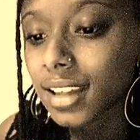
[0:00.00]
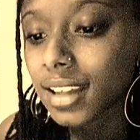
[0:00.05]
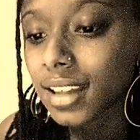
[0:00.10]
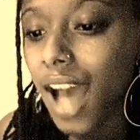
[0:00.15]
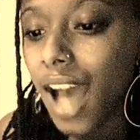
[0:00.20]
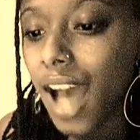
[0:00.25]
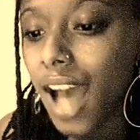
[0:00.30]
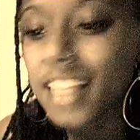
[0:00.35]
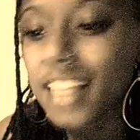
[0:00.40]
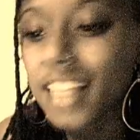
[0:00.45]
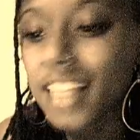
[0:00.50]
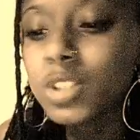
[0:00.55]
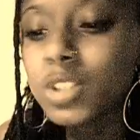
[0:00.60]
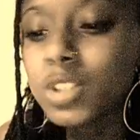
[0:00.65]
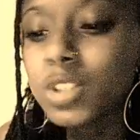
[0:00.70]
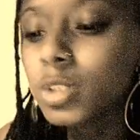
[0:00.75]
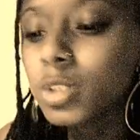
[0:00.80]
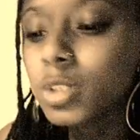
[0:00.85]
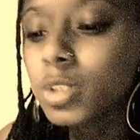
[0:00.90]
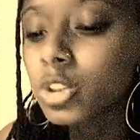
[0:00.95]
I loved you
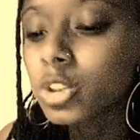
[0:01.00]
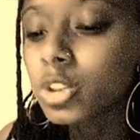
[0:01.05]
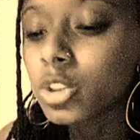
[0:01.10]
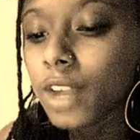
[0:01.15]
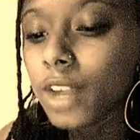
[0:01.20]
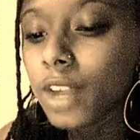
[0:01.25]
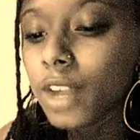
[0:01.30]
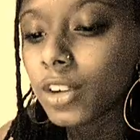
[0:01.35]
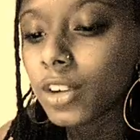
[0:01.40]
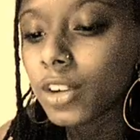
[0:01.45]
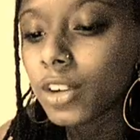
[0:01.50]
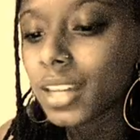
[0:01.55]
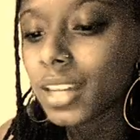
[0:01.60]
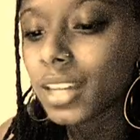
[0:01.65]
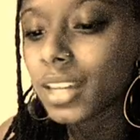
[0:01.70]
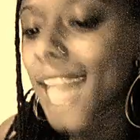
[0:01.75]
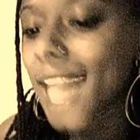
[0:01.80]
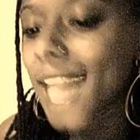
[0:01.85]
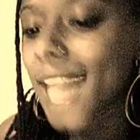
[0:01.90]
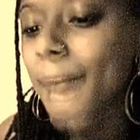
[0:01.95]
when you were joyful
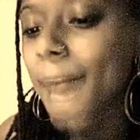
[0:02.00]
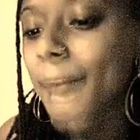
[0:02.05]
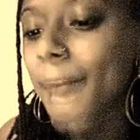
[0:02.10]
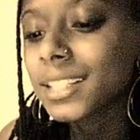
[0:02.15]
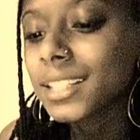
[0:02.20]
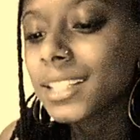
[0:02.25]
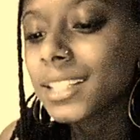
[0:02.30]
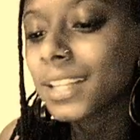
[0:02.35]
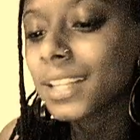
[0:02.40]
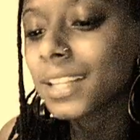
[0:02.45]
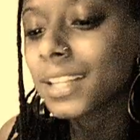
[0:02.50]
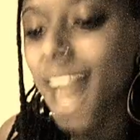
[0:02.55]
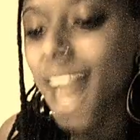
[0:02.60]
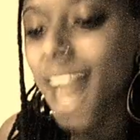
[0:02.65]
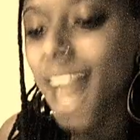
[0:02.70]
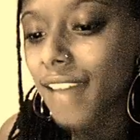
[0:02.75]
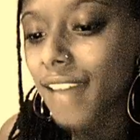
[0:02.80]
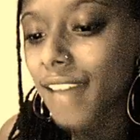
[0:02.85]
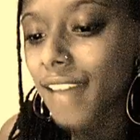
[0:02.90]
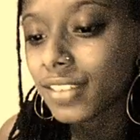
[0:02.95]
and happy to be
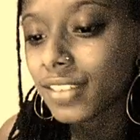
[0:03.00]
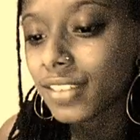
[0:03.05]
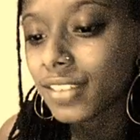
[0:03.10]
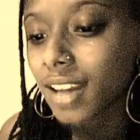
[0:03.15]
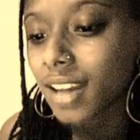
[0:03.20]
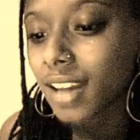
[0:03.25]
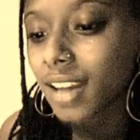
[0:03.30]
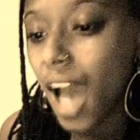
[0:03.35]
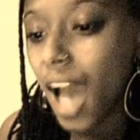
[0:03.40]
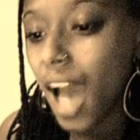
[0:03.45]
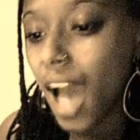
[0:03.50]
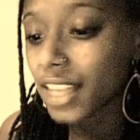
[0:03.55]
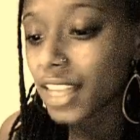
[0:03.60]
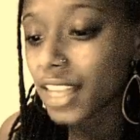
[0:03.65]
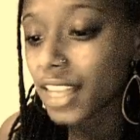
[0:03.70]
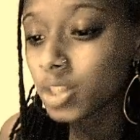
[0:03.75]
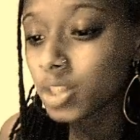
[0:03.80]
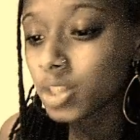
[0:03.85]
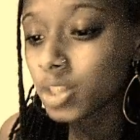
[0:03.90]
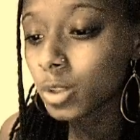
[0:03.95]
alive. I
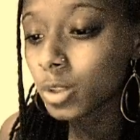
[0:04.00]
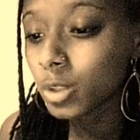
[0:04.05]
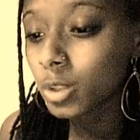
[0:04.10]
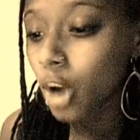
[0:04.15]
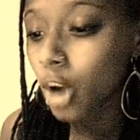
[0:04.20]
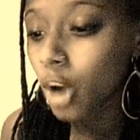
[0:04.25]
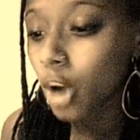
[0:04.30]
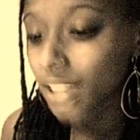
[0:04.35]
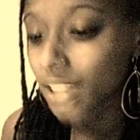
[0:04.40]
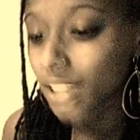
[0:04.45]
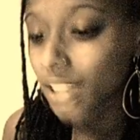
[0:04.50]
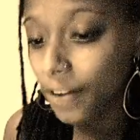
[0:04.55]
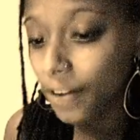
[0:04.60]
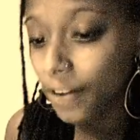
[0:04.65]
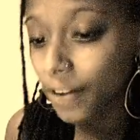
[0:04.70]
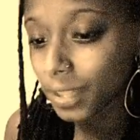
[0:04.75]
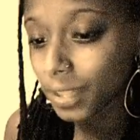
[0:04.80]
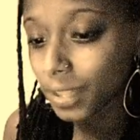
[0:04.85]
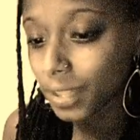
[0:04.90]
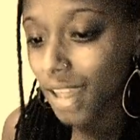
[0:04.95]
loved you when you called out for
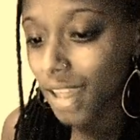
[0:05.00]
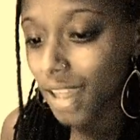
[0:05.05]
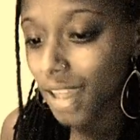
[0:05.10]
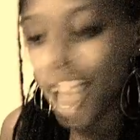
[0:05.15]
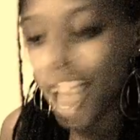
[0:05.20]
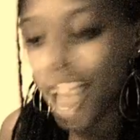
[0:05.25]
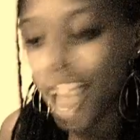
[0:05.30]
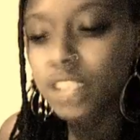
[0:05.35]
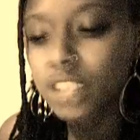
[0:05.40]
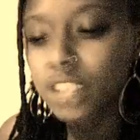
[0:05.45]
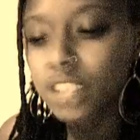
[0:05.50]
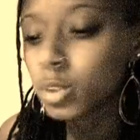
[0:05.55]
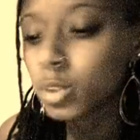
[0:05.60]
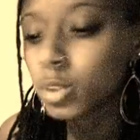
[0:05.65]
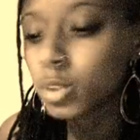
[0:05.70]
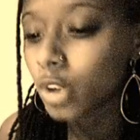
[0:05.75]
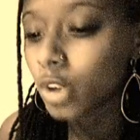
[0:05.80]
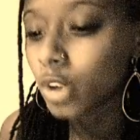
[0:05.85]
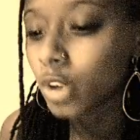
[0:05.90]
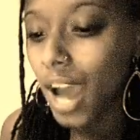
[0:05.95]
me. I loved you when
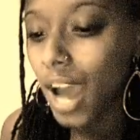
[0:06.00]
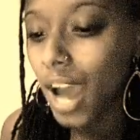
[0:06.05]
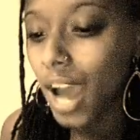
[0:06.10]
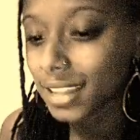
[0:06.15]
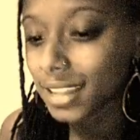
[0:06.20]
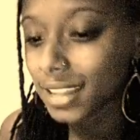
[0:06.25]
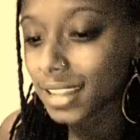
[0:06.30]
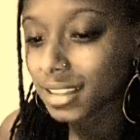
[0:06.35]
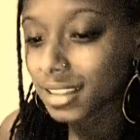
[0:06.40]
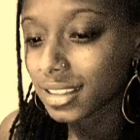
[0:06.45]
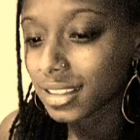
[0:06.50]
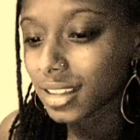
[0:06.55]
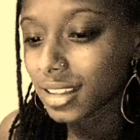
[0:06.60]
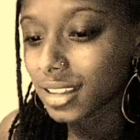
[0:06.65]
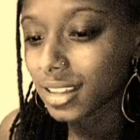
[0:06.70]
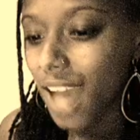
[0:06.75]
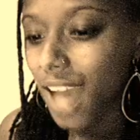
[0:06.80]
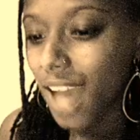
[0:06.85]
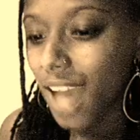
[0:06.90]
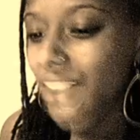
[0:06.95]
you cried.
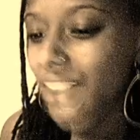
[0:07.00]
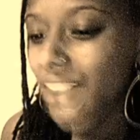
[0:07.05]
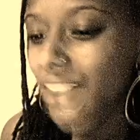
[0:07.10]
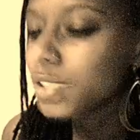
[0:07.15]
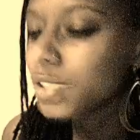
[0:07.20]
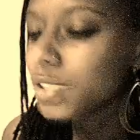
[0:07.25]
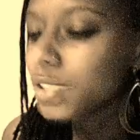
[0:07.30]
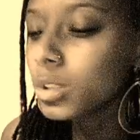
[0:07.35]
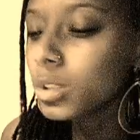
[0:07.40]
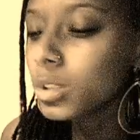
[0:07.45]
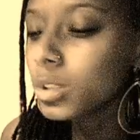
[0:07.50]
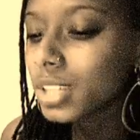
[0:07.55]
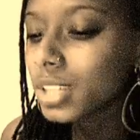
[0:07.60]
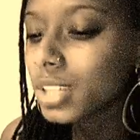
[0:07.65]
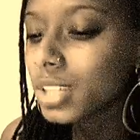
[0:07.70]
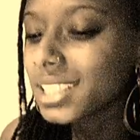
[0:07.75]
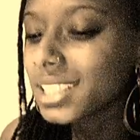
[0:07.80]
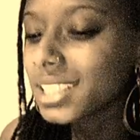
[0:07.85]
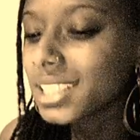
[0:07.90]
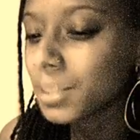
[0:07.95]
I loved you when you
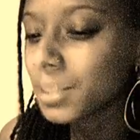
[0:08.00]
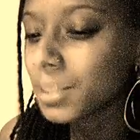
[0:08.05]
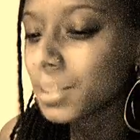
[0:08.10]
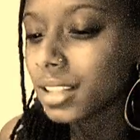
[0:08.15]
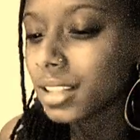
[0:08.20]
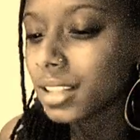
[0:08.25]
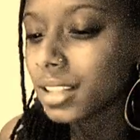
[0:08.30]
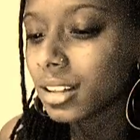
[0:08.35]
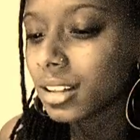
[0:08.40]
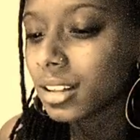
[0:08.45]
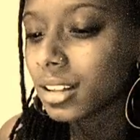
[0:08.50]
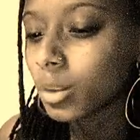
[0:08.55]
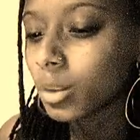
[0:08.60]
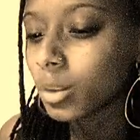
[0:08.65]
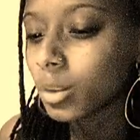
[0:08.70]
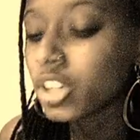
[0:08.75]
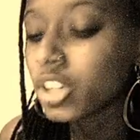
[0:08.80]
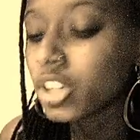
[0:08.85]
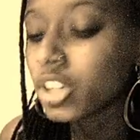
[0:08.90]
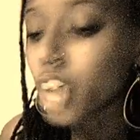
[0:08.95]
couldn't speak, when
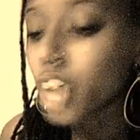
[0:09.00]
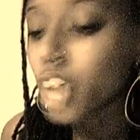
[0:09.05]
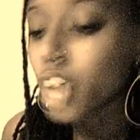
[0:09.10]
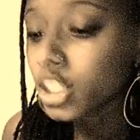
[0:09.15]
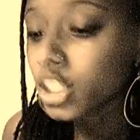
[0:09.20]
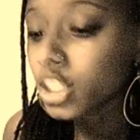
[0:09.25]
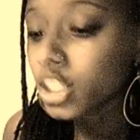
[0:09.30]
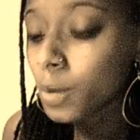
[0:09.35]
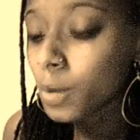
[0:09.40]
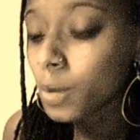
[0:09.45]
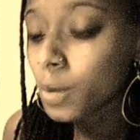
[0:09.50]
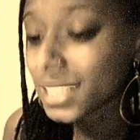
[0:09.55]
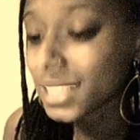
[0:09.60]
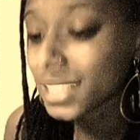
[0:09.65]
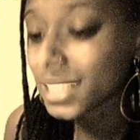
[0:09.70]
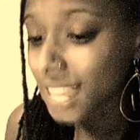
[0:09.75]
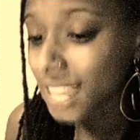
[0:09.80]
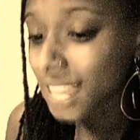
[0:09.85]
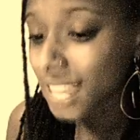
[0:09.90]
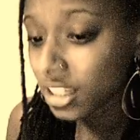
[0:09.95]
your thoughts told me
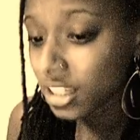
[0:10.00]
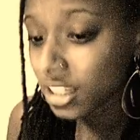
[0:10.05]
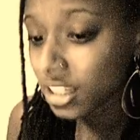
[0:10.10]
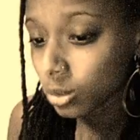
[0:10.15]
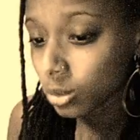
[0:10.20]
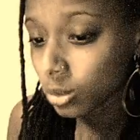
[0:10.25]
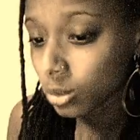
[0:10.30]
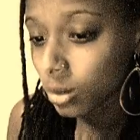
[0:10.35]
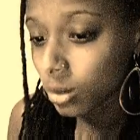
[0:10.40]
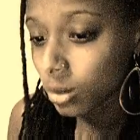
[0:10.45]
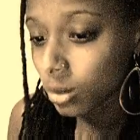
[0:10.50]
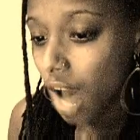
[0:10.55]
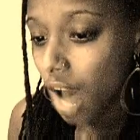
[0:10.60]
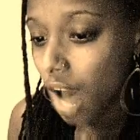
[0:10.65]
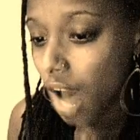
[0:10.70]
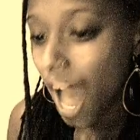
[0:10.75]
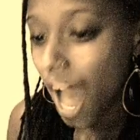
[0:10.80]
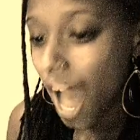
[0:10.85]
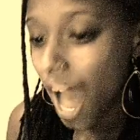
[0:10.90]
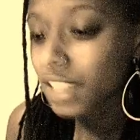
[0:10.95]
to take you.
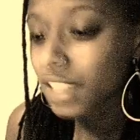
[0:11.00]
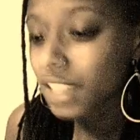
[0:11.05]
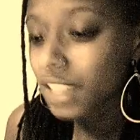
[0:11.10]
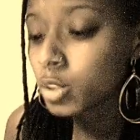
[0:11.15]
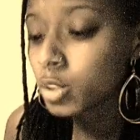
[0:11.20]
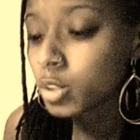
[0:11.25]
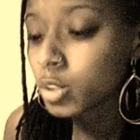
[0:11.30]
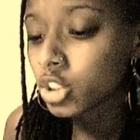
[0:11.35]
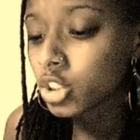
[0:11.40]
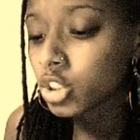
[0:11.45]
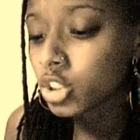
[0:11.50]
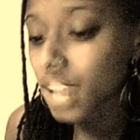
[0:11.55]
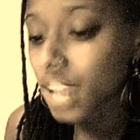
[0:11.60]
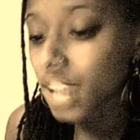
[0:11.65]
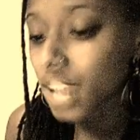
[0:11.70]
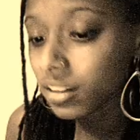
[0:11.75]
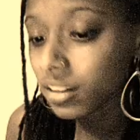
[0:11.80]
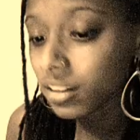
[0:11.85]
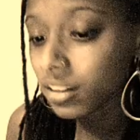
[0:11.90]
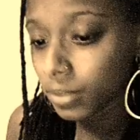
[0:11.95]
I loved you when you
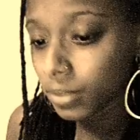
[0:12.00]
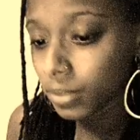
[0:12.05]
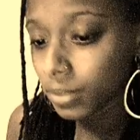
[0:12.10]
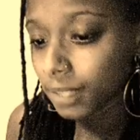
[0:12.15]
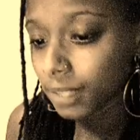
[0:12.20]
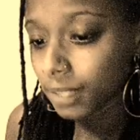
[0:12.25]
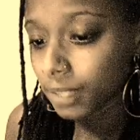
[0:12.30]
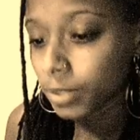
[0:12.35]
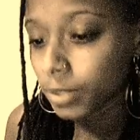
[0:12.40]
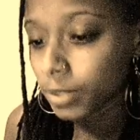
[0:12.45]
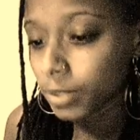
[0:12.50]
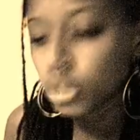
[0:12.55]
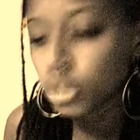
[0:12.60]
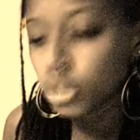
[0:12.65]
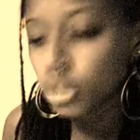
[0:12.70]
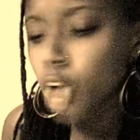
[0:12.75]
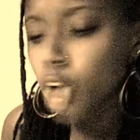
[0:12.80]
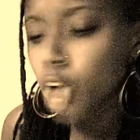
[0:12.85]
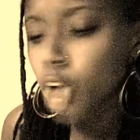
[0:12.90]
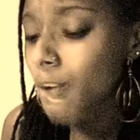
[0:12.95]
shouted for me, when you
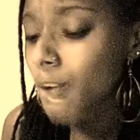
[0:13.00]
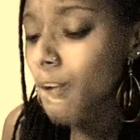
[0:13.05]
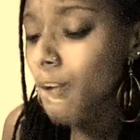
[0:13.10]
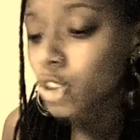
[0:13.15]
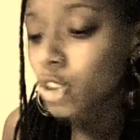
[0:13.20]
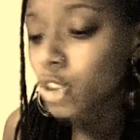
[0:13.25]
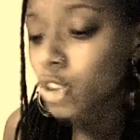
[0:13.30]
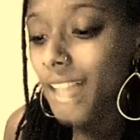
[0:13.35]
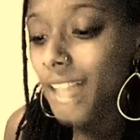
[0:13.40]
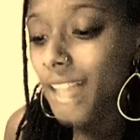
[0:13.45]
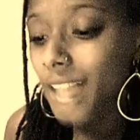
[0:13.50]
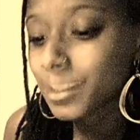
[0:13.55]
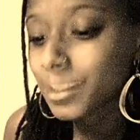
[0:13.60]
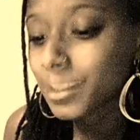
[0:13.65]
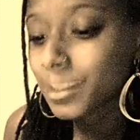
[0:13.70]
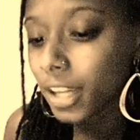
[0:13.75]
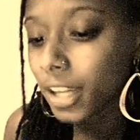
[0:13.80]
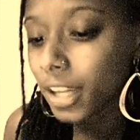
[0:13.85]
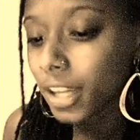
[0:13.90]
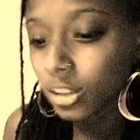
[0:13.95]
thought I was trying to
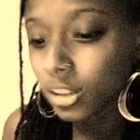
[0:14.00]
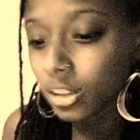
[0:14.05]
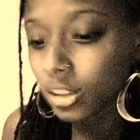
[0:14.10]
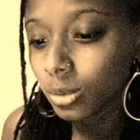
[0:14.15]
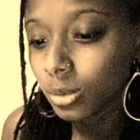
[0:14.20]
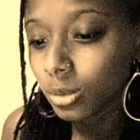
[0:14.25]
break you.